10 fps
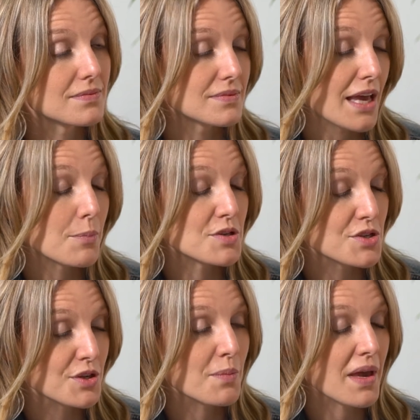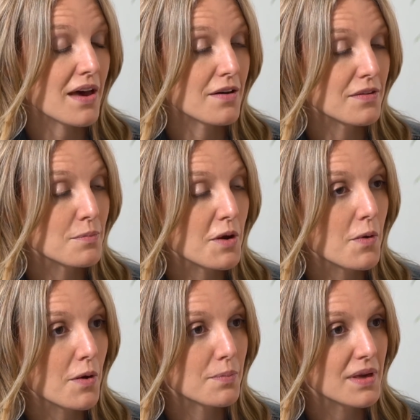damaging my health and my
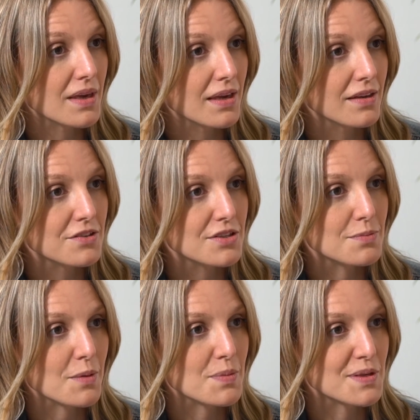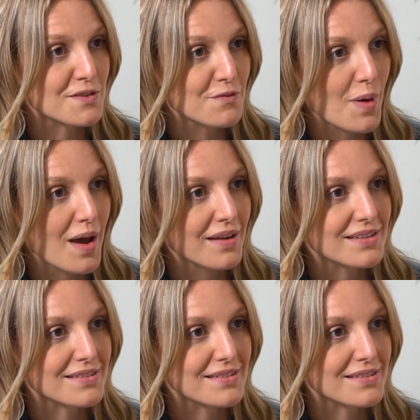well-being and just my peace of mind.